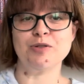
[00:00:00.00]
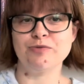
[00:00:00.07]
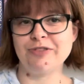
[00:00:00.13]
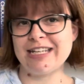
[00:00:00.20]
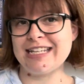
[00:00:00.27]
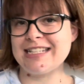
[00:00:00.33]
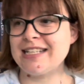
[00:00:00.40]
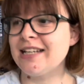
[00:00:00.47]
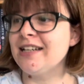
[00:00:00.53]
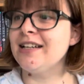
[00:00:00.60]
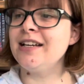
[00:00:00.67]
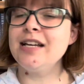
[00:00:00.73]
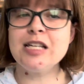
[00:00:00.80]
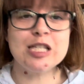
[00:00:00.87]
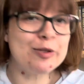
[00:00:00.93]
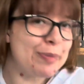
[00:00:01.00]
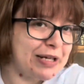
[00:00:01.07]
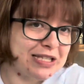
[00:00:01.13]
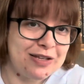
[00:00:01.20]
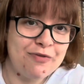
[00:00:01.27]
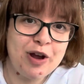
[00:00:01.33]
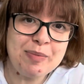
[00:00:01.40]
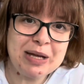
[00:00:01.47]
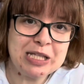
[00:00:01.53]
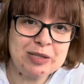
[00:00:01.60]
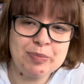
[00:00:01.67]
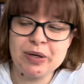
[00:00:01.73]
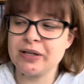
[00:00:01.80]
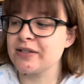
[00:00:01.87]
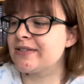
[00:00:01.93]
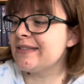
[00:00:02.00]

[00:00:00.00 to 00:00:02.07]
read spicy romance books.